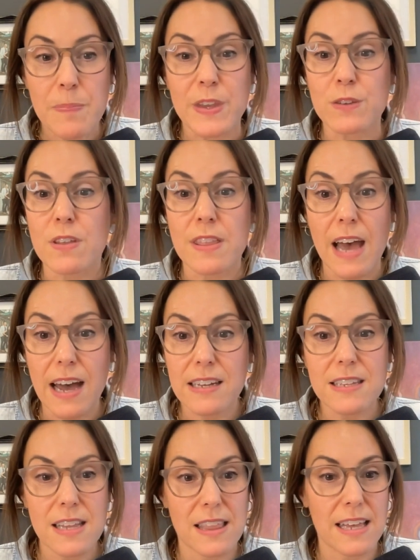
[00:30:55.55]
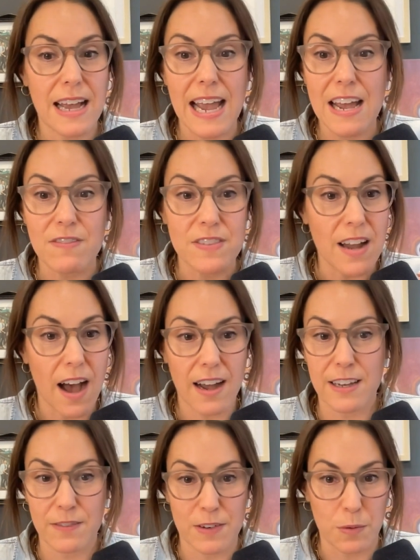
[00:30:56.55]
And so that is the thing I have not
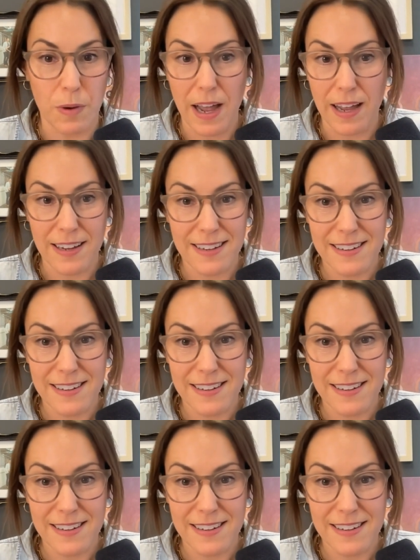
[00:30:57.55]
given away.